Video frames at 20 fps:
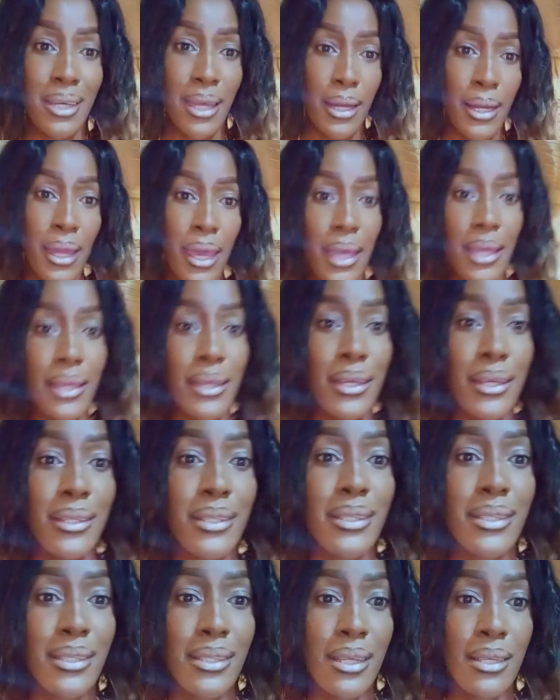I like
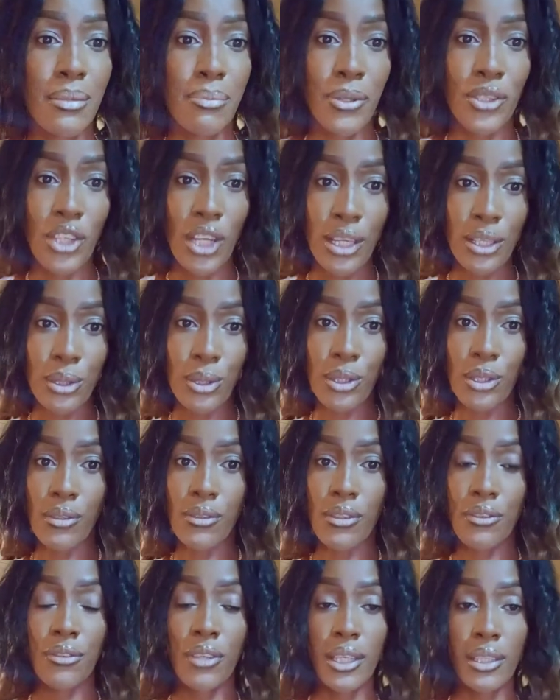it, especially because of
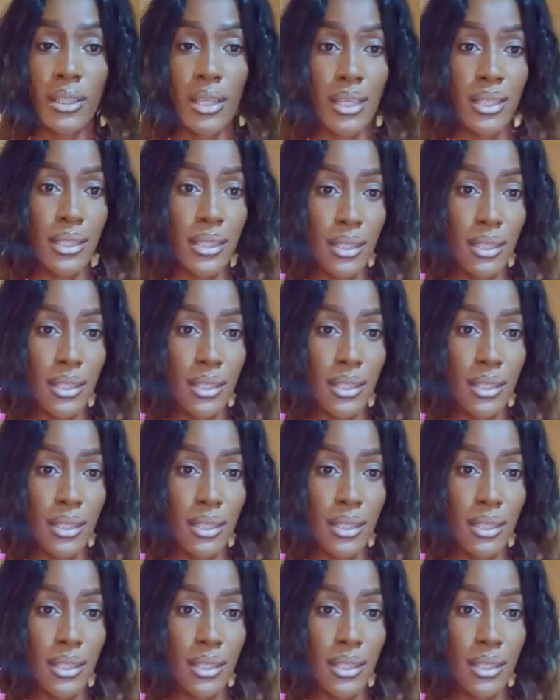the fact that